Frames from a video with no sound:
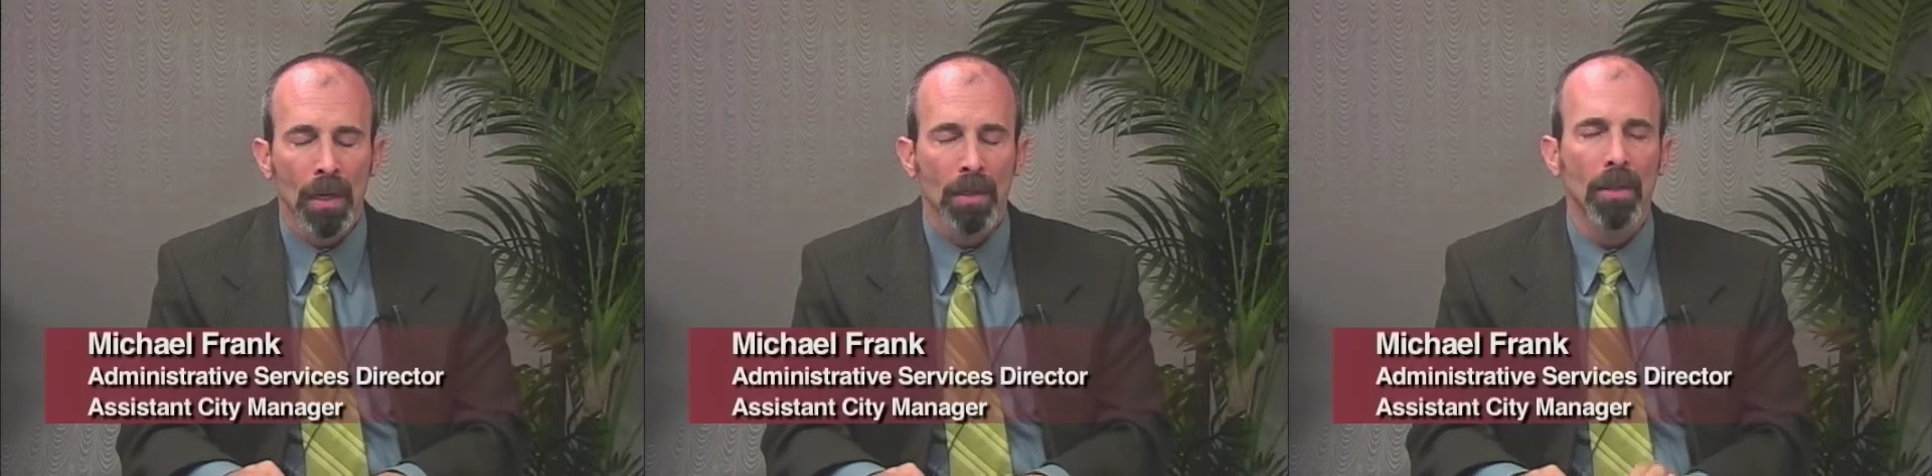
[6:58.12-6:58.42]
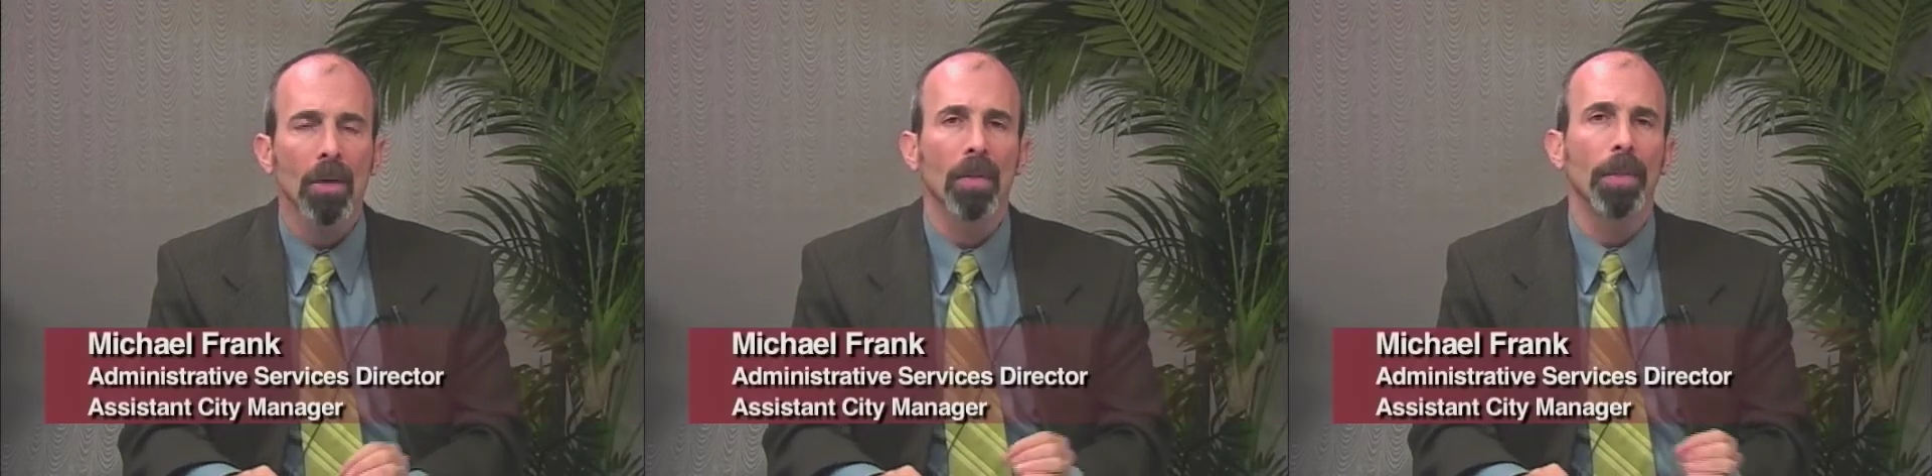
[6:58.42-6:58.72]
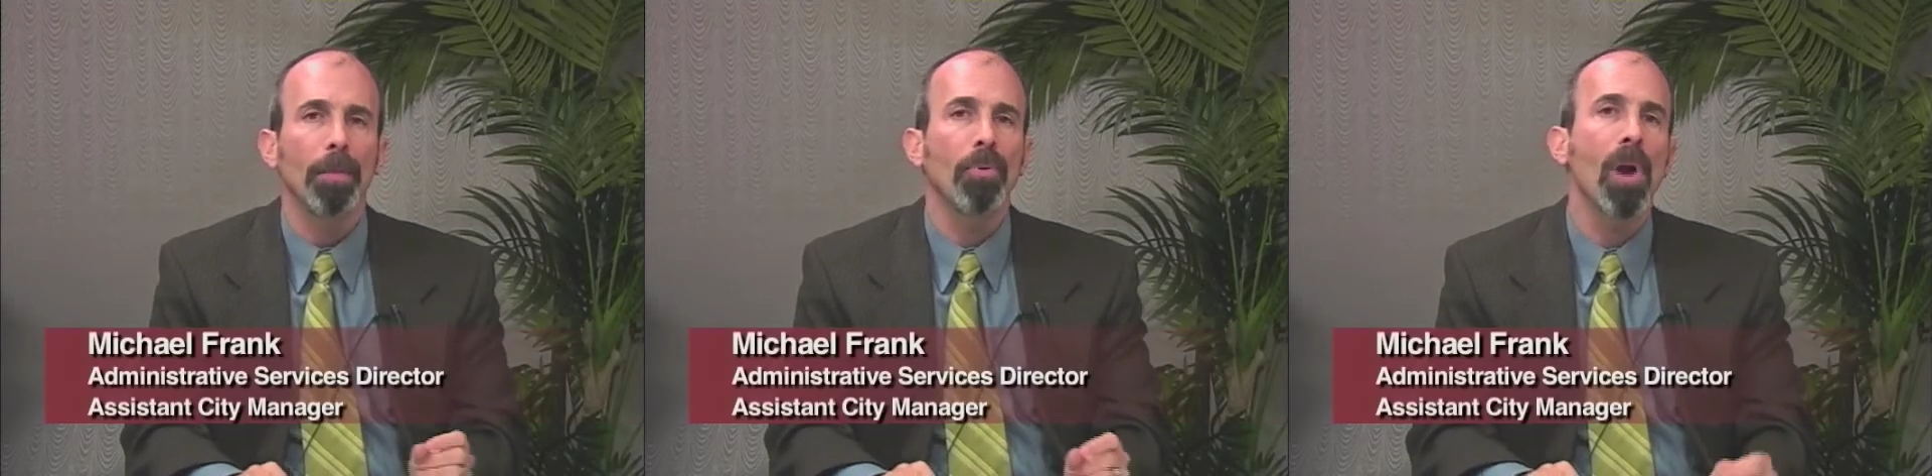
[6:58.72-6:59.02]
So
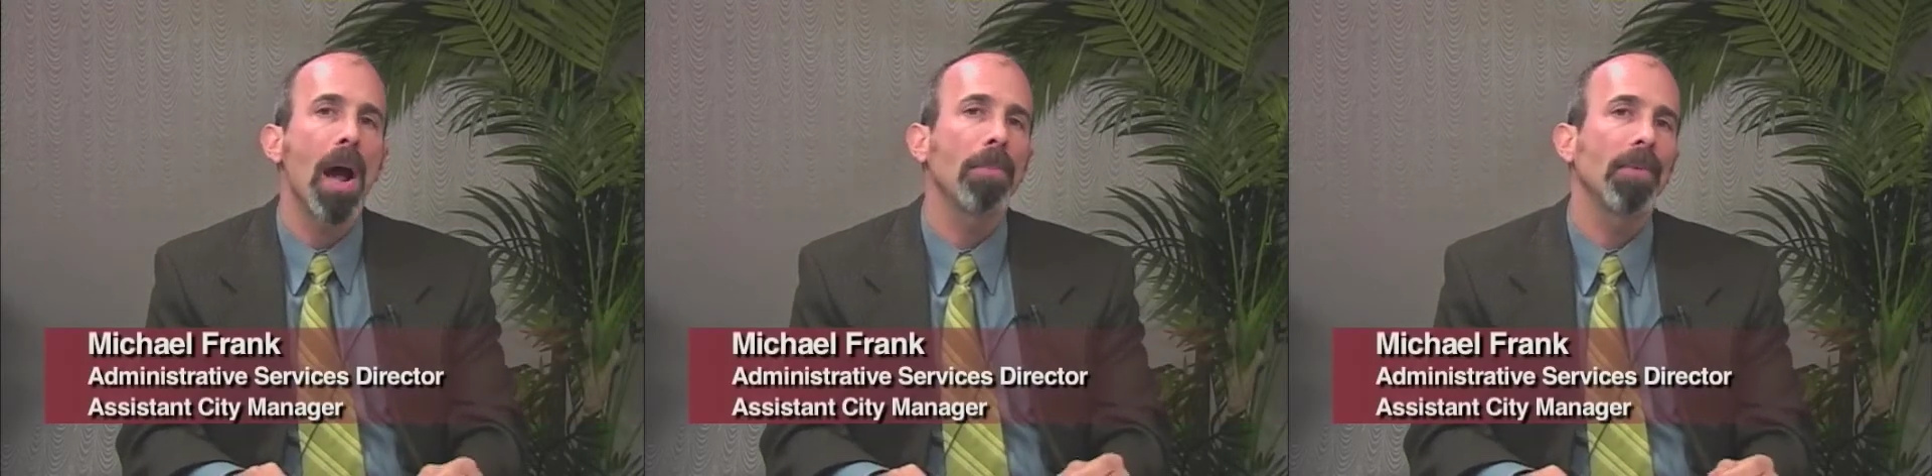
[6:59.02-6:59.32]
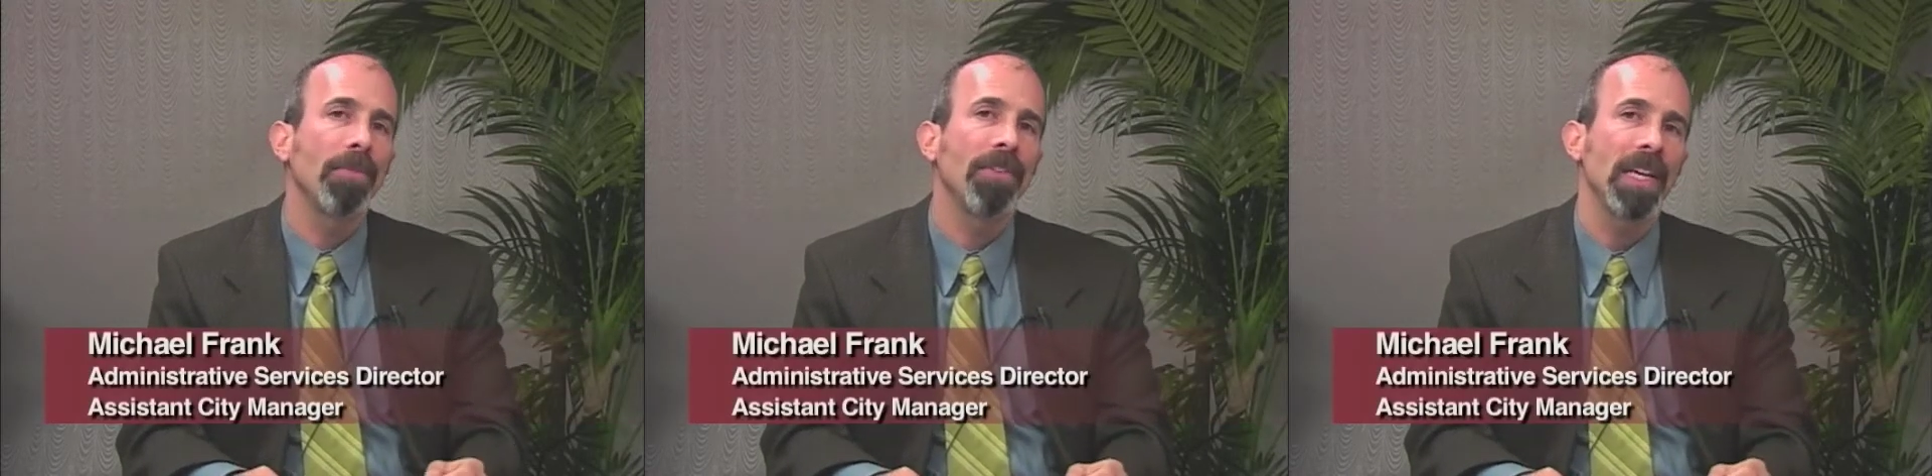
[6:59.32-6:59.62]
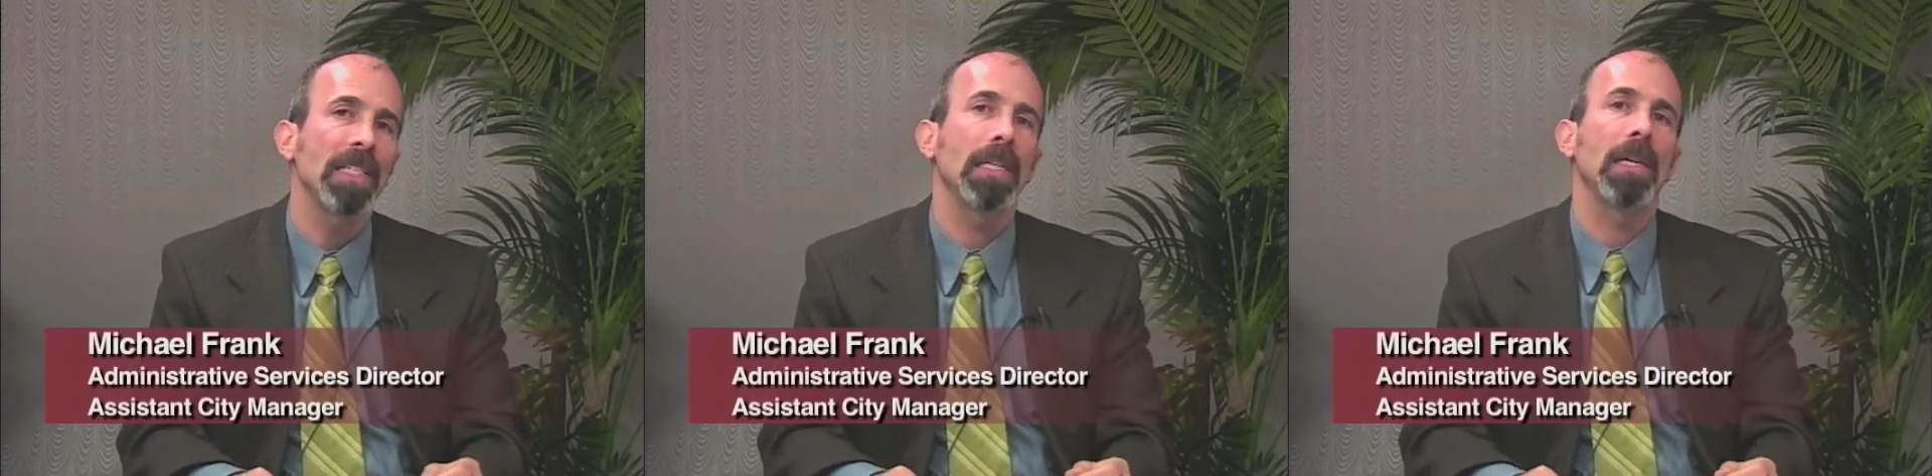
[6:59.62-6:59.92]
the problem
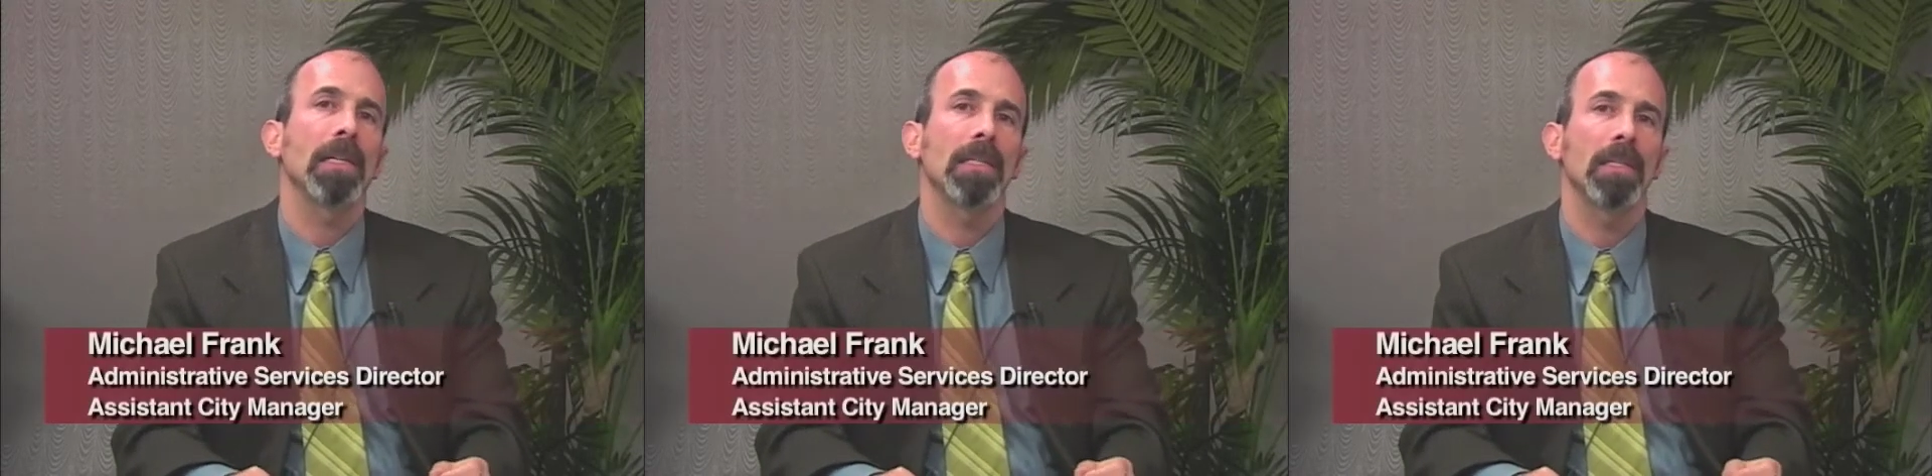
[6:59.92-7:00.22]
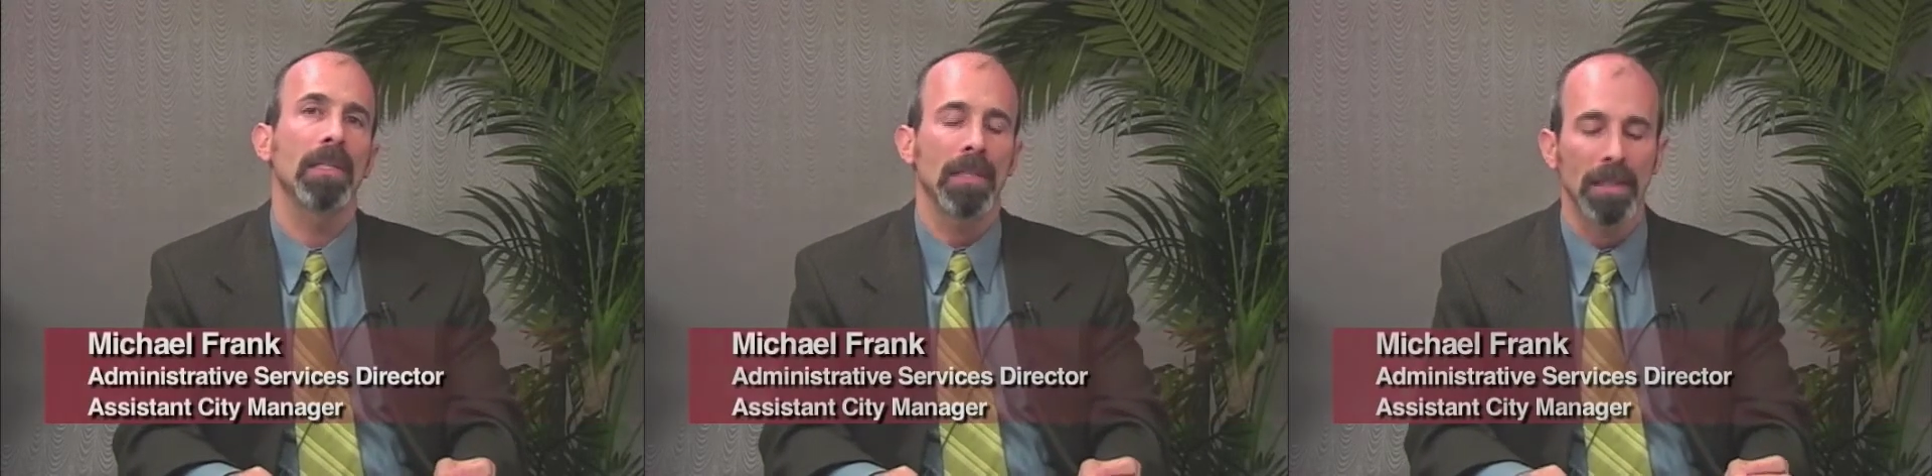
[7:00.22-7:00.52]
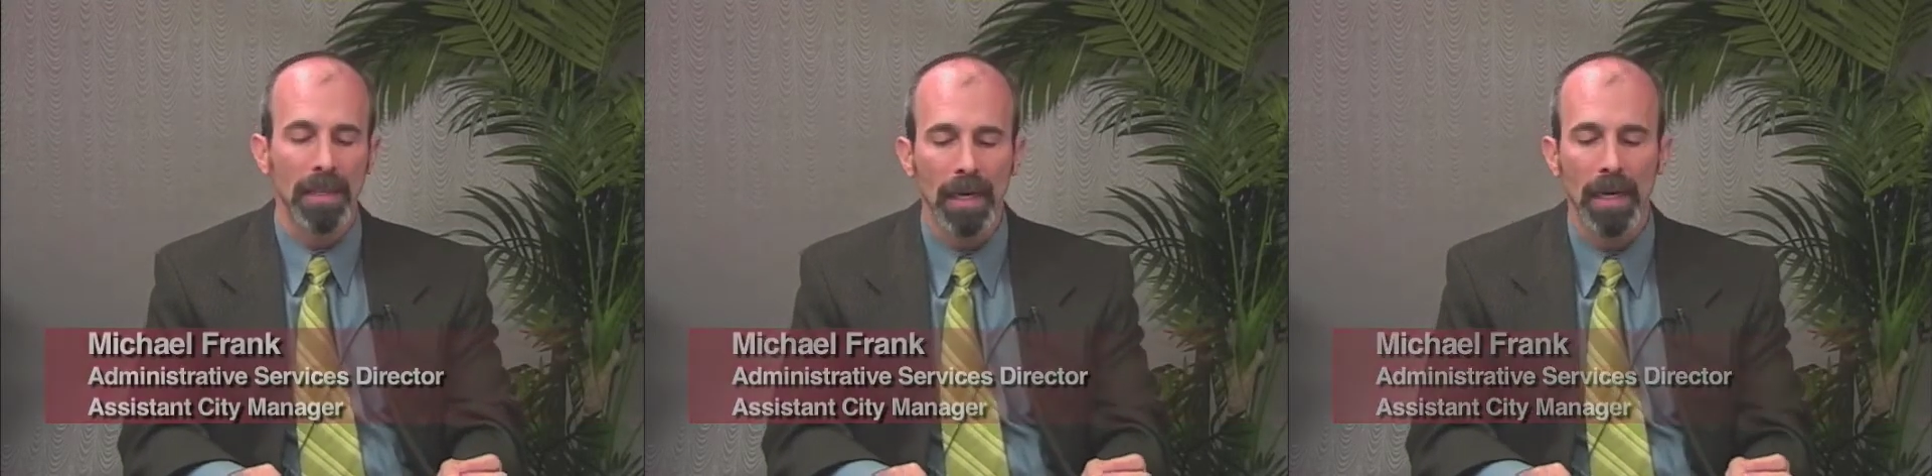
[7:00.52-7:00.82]
facing us as a
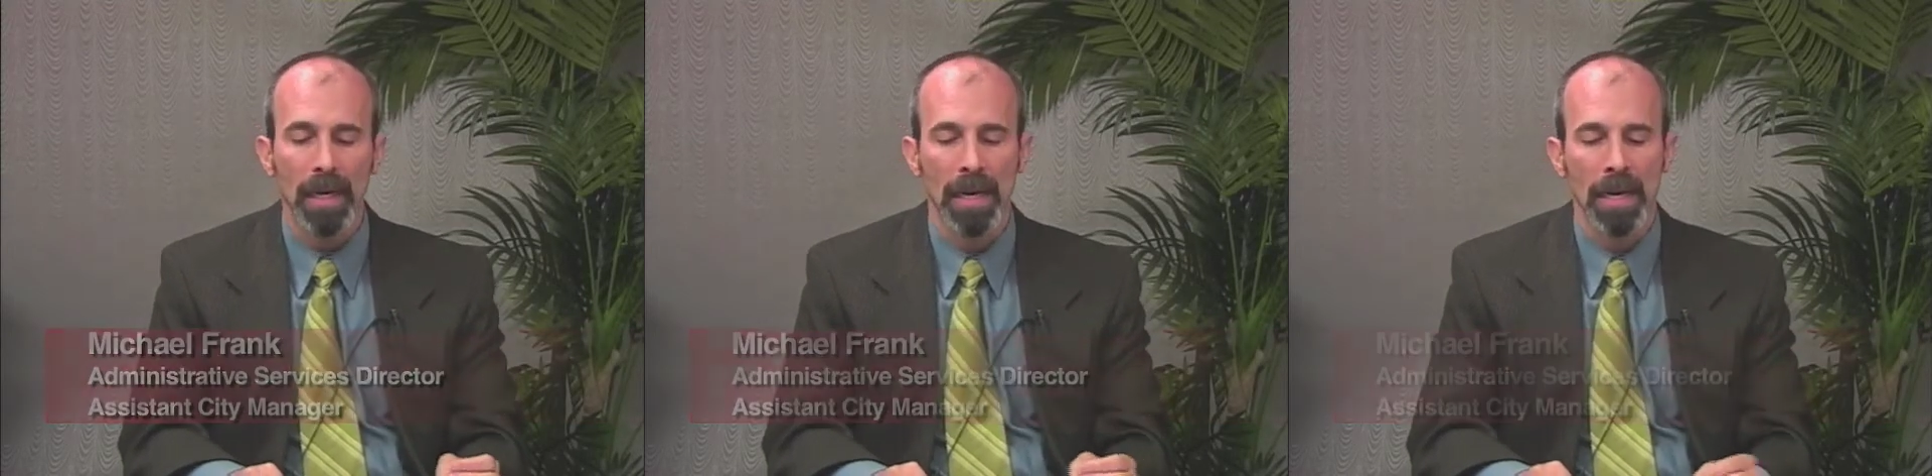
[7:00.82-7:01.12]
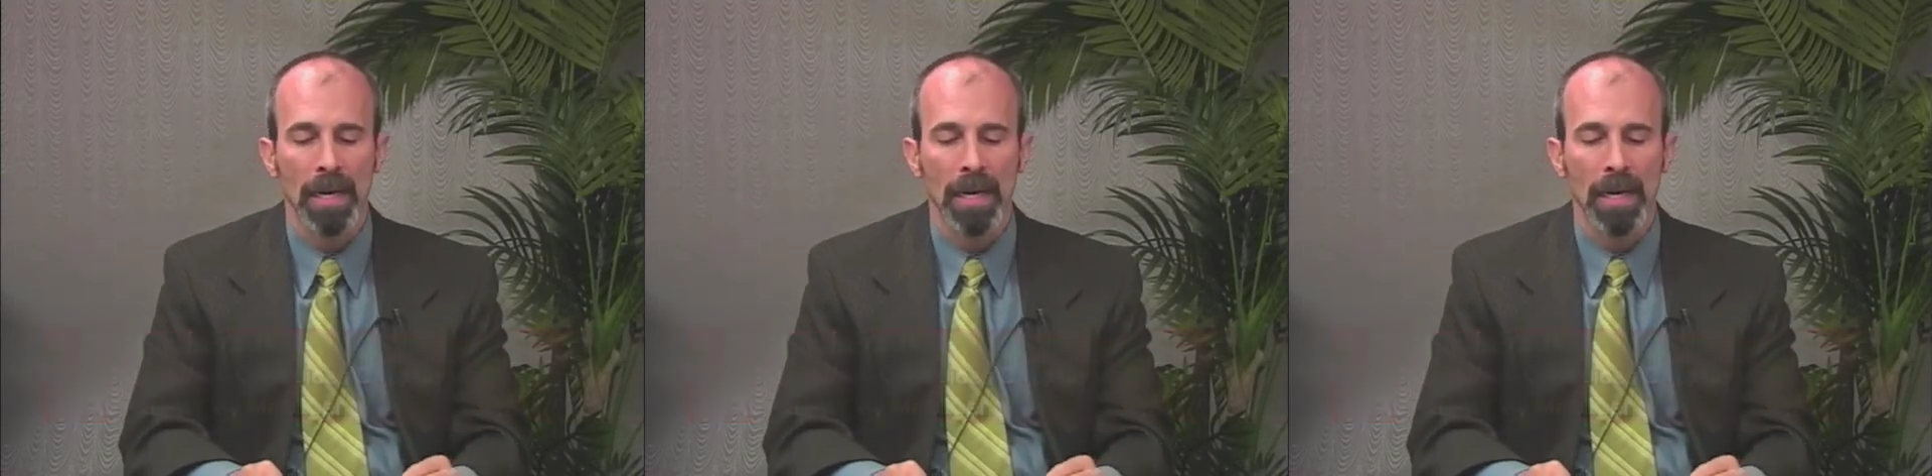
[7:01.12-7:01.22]
city